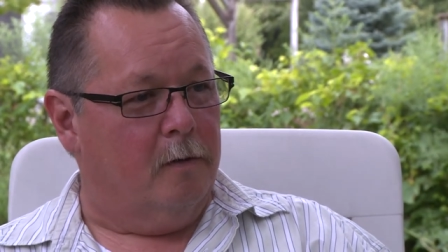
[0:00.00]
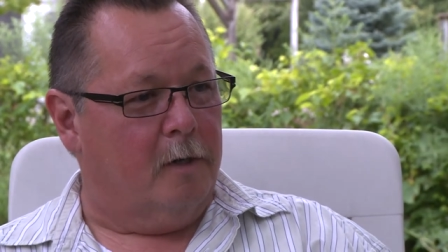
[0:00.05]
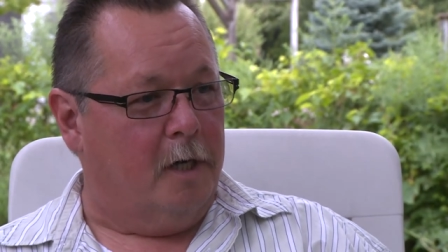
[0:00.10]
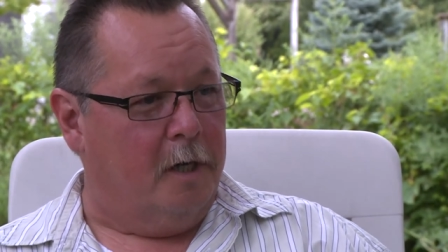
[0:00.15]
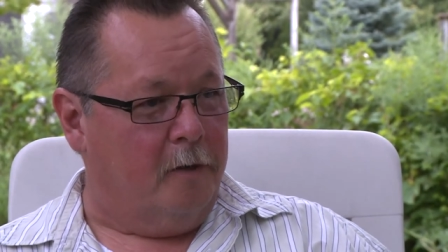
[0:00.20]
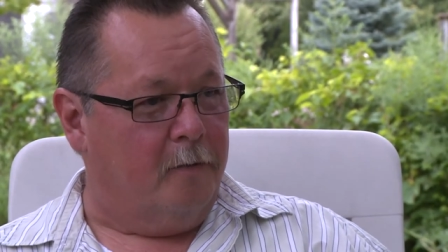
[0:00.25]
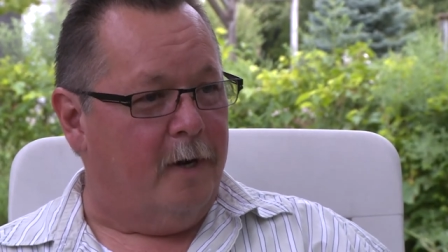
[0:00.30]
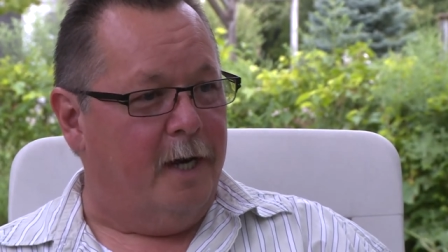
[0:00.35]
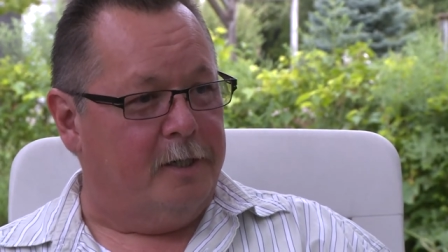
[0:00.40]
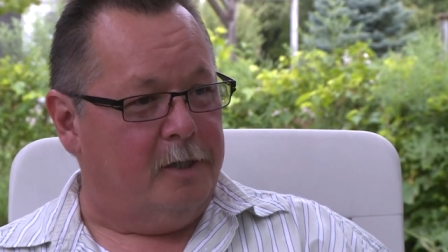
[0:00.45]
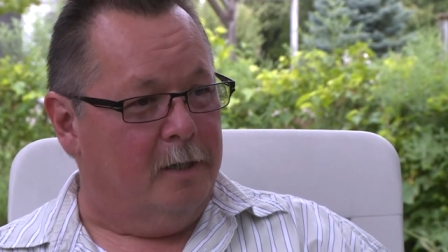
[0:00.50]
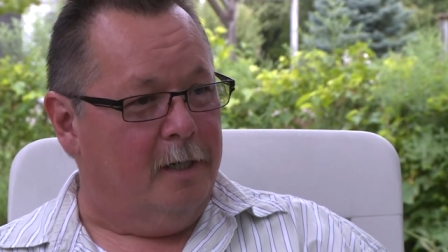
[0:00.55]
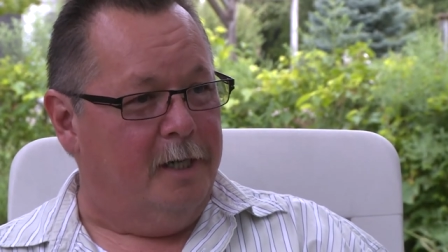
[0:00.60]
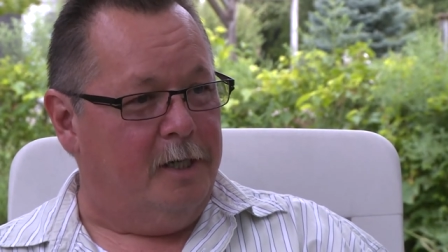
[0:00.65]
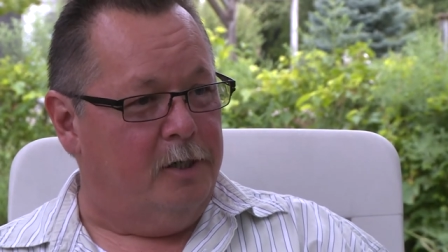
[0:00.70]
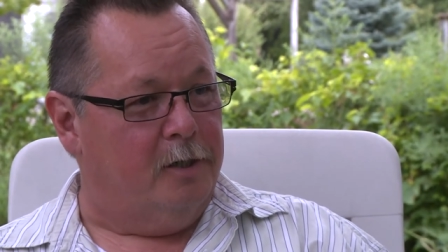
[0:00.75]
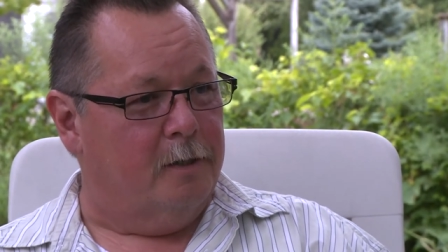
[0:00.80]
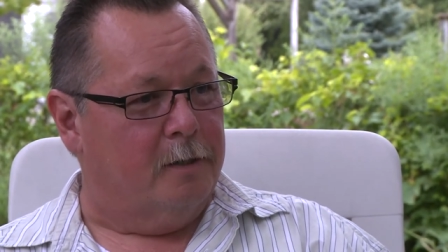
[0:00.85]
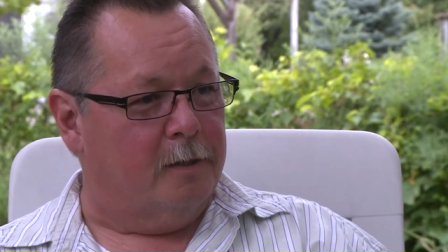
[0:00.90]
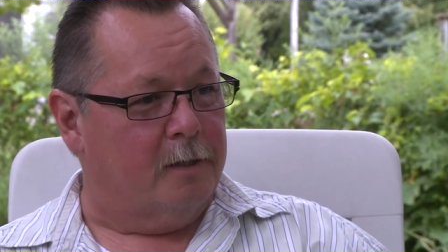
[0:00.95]

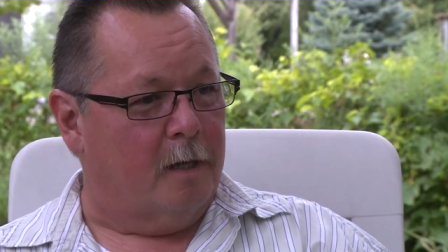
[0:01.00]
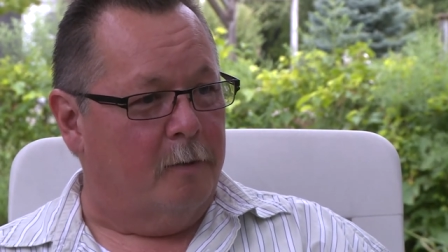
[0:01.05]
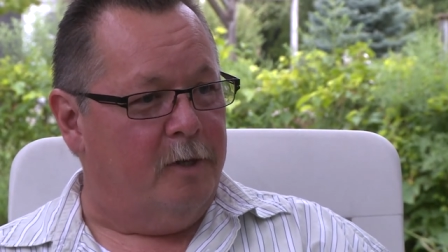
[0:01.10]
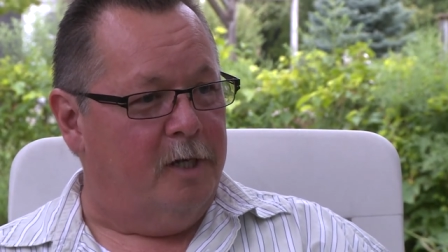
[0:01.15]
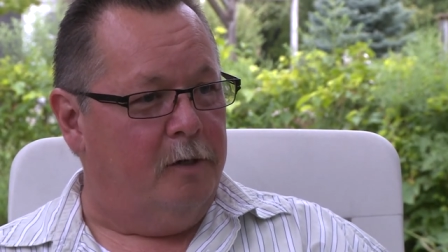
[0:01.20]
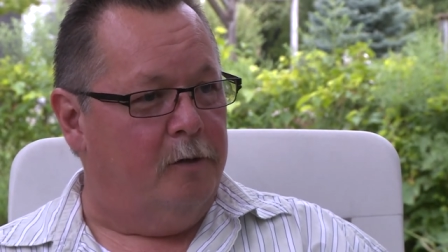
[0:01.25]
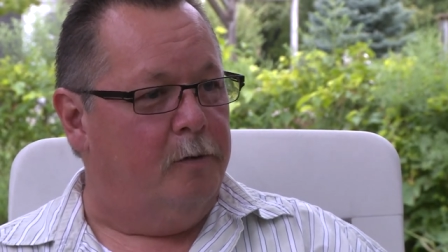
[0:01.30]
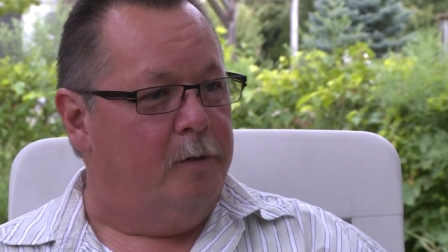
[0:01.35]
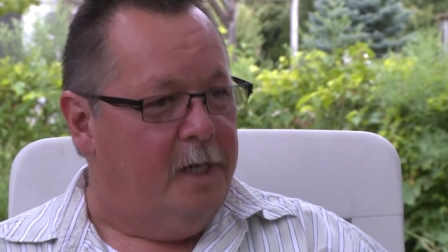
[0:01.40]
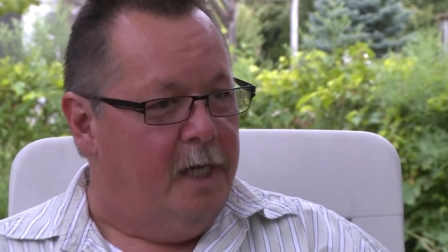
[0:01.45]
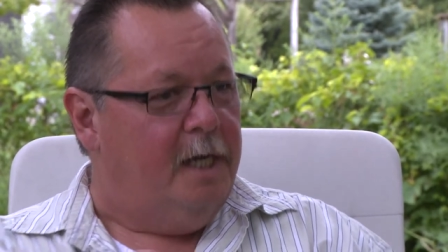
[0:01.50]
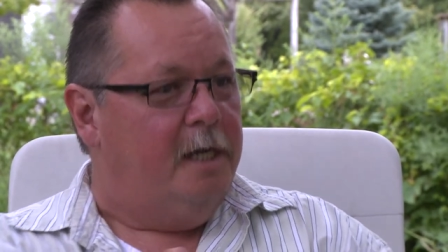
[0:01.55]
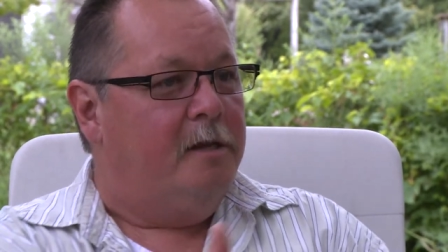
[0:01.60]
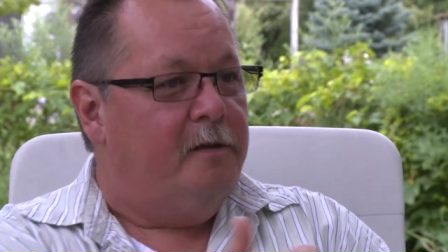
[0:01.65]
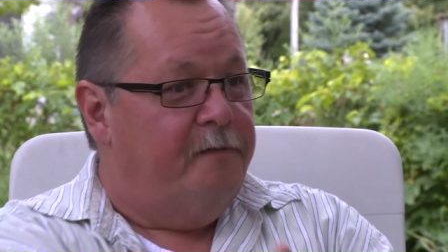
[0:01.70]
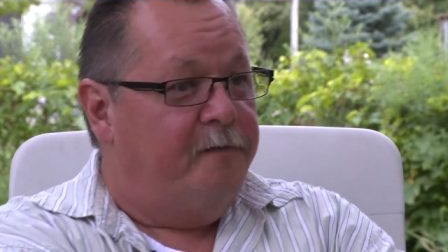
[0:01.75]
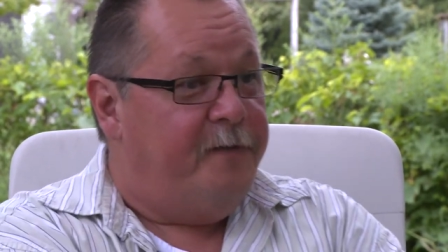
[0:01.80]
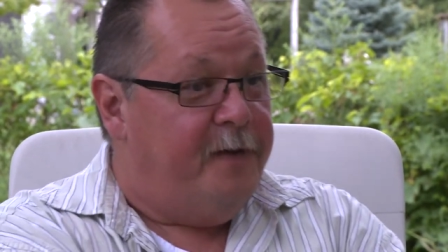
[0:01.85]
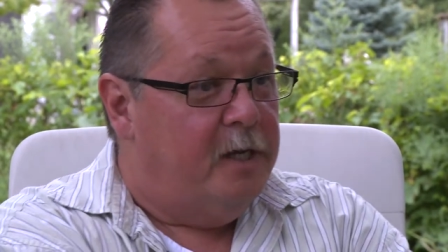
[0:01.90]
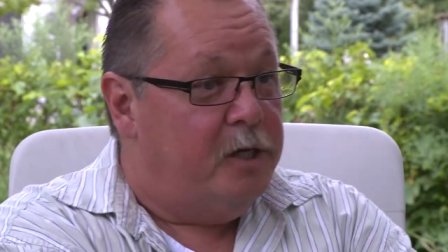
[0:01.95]
Congratulations. I mean, you need
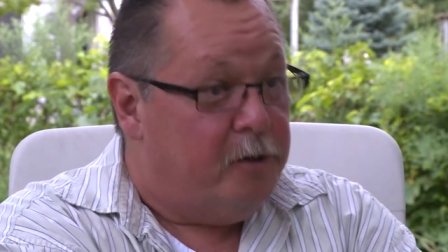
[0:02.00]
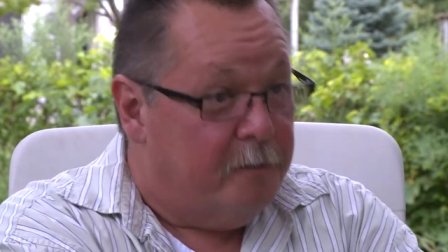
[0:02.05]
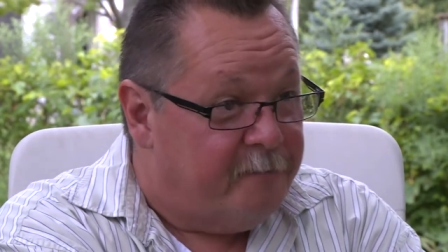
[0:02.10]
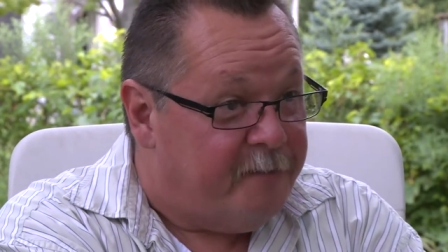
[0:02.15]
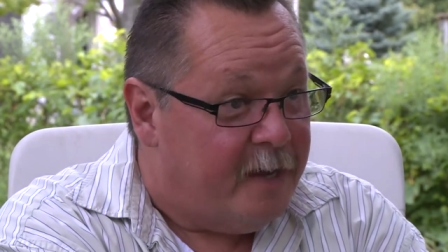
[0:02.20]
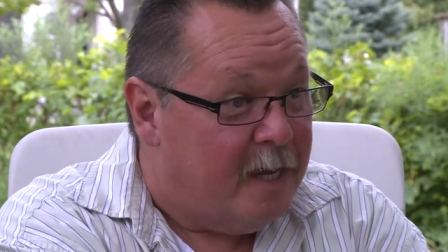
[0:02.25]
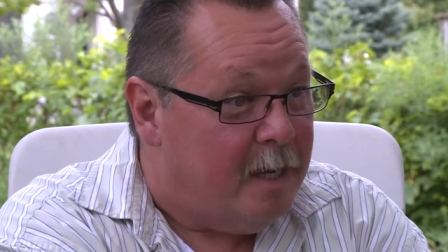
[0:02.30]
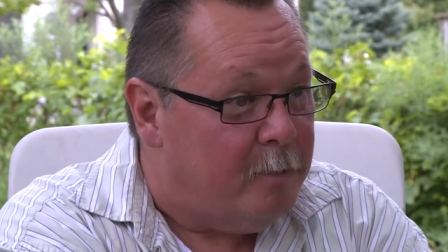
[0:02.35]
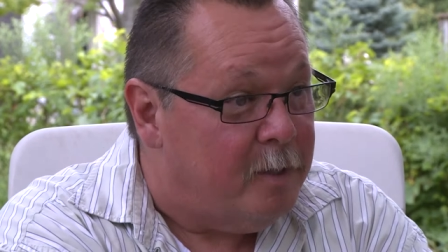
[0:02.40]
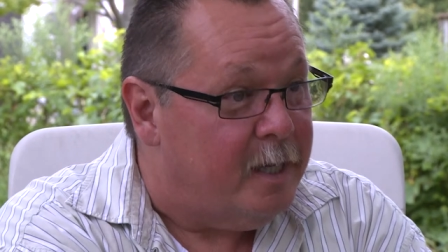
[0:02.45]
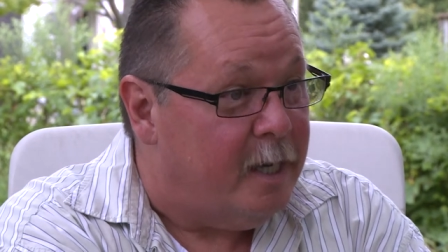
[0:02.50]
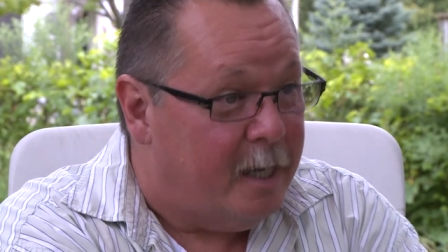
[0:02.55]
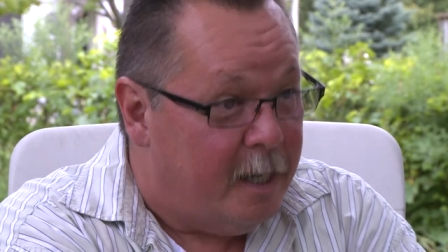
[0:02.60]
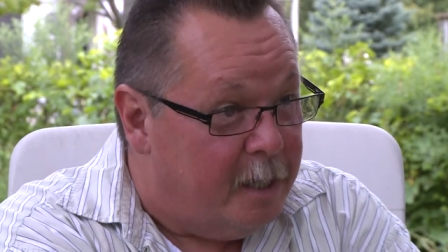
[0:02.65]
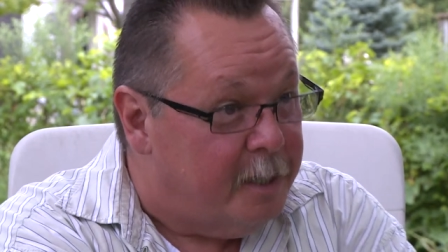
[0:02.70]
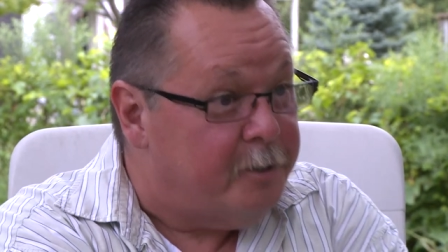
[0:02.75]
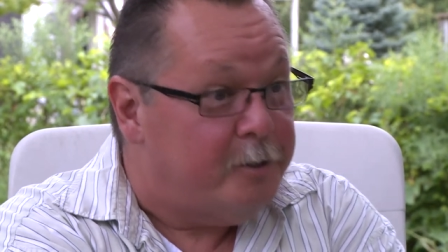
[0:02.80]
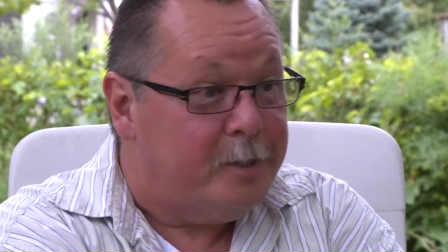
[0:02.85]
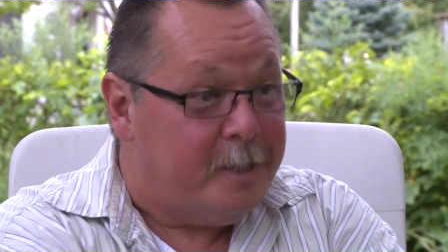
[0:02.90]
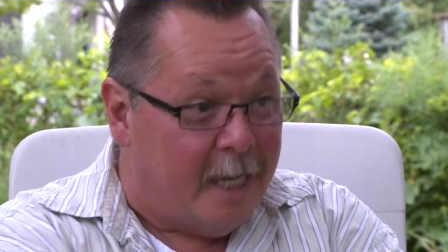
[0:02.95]
to feed your family. I
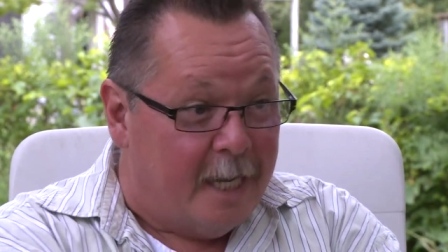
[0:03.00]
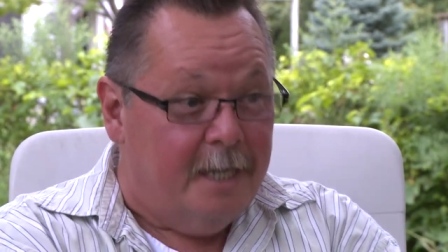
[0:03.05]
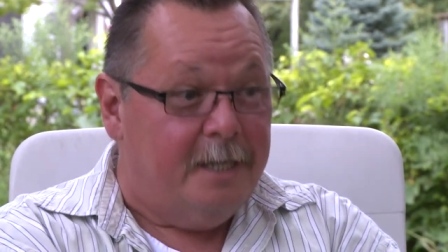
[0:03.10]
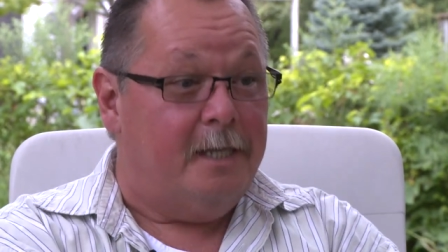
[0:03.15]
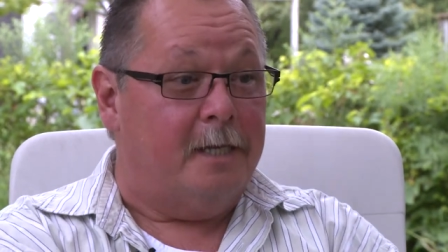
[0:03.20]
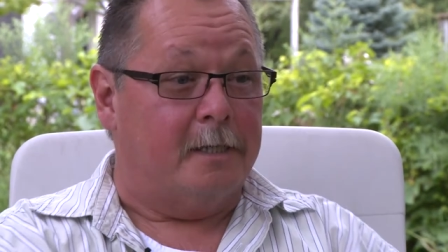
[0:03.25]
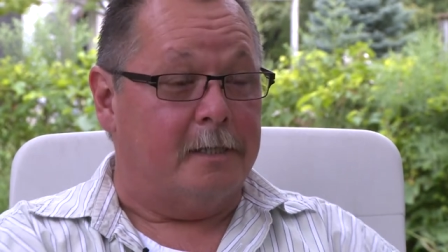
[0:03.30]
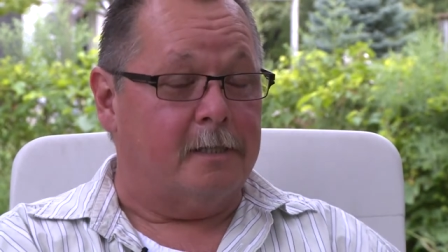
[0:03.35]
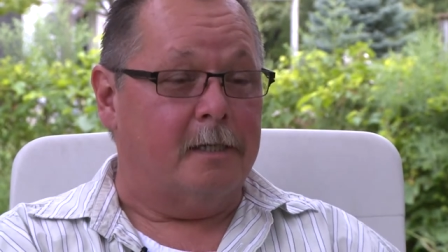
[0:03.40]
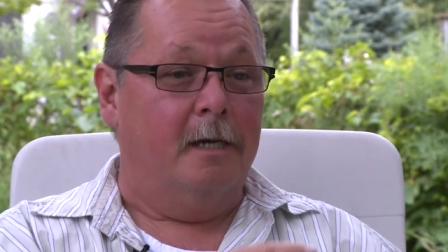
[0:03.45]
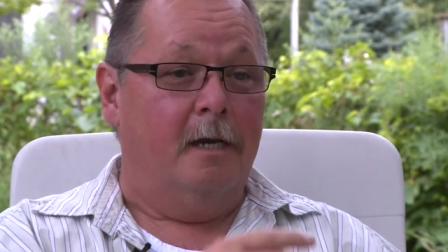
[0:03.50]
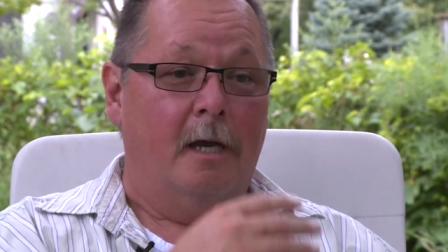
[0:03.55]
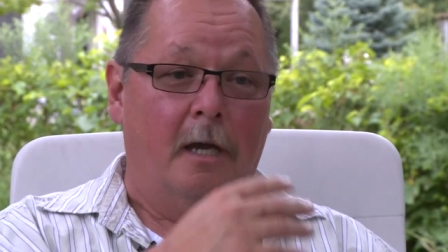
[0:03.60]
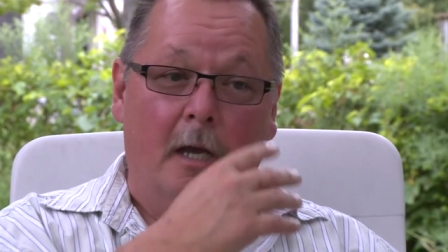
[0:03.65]
understand this.